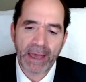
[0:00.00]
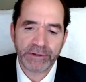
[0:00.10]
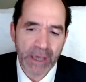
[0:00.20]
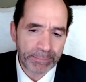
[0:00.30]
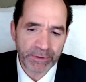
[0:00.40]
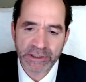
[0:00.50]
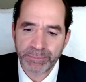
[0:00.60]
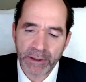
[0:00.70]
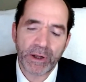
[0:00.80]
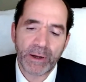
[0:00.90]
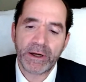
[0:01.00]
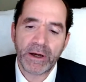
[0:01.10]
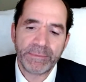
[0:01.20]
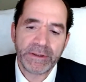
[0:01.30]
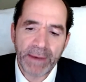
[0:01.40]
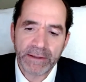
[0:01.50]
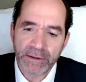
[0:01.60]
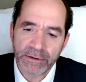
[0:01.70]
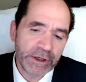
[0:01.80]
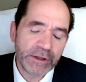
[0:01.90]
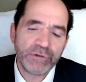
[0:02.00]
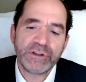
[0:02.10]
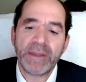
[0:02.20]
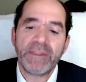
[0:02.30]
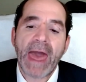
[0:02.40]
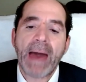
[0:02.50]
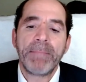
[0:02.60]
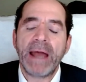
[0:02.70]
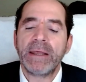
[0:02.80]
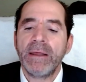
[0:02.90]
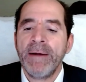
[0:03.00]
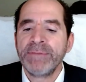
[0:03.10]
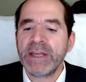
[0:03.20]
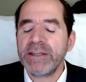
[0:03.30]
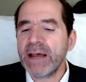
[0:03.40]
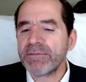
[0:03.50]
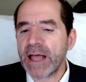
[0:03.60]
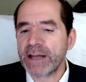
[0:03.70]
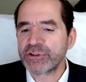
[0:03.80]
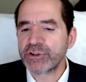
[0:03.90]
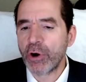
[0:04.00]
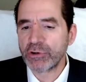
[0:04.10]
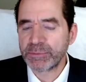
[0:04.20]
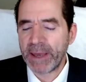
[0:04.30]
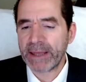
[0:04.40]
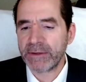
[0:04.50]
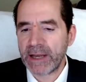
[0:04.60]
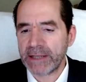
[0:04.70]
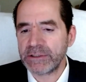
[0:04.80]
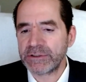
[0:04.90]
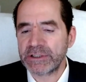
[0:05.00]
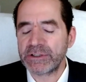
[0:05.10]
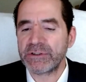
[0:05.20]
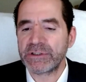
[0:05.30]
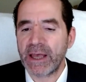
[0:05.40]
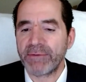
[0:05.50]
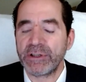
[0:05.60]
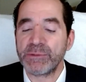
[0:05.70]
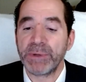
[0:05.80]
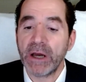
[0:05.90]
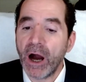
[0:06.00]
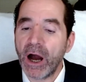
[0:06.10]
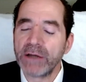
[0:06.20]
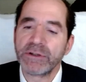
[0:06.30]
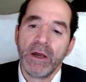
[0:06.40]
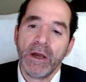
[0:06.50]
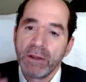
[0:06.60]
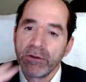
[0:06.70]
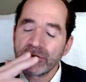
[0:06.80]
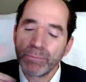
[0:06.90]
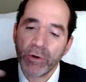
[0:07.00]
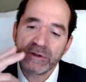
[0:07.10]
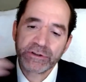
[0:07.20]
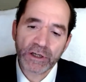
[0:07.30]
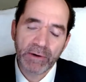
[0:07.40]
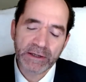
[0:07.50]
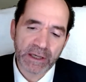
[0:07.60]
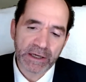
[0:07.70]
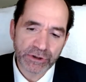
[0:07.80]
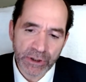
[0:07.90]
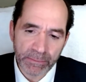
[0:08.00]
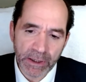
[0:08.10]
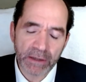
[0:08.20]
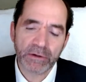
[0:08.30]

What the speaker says: Japanese people are becoming demented? There didn't used to be that many. They did have a lot of strokes back in the 1960s and 70s because they're smoking cigarettes like a chimney.